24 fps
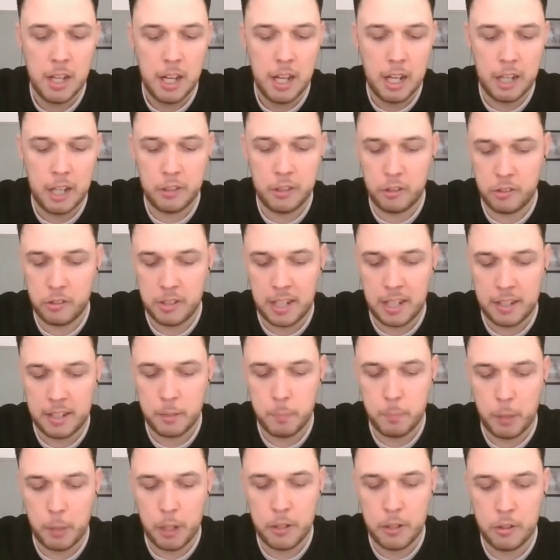Just an
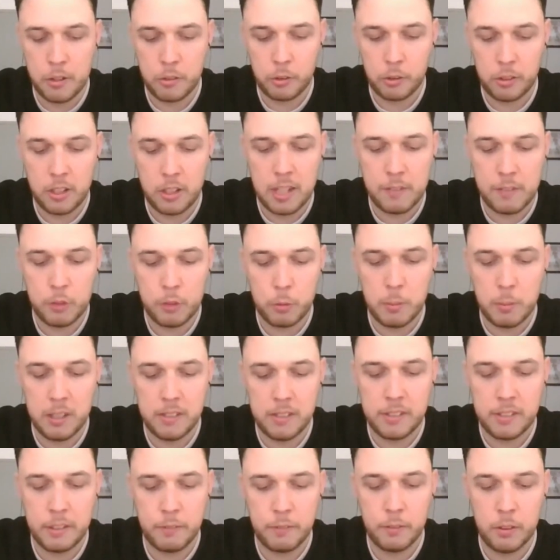added bonus on the Never Split
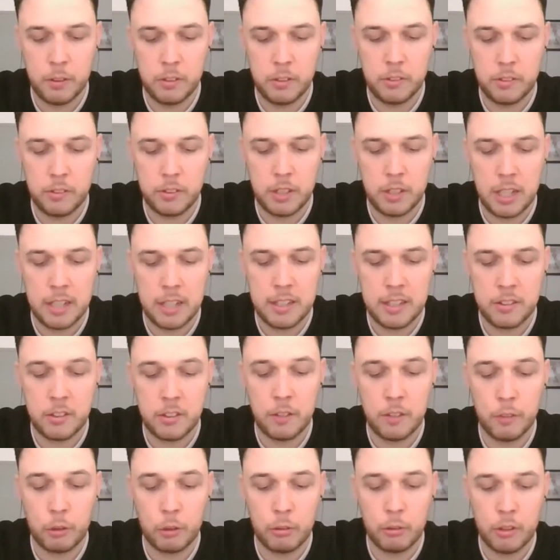a Difference. There's
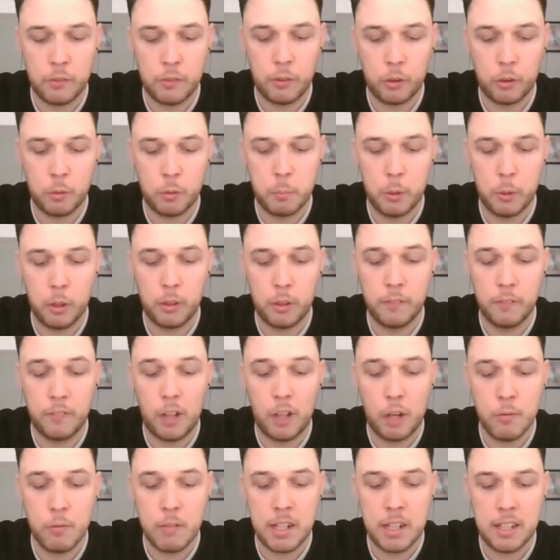another Chris Voss book that
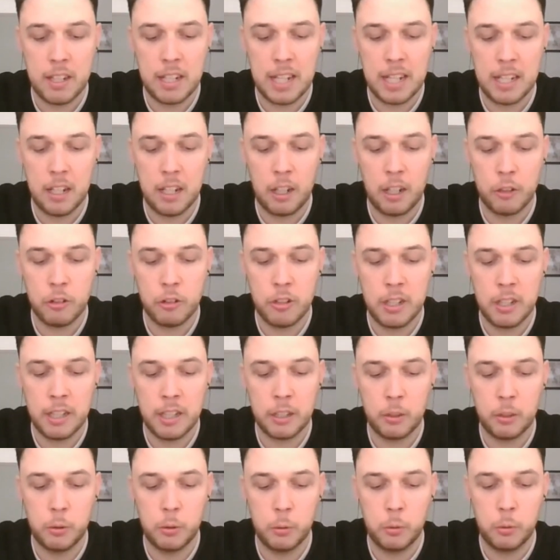I read late last
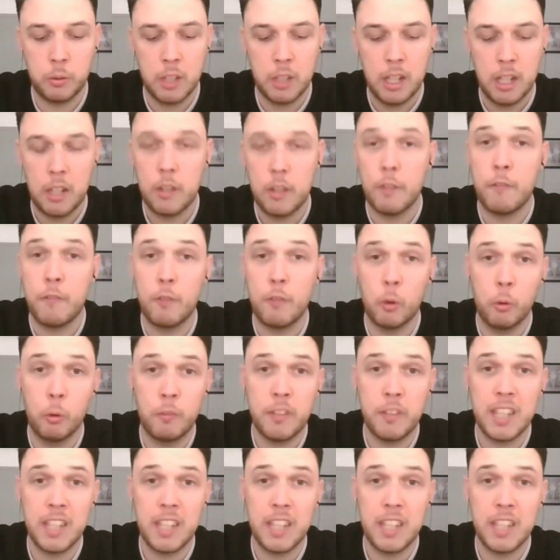year called The Full Fee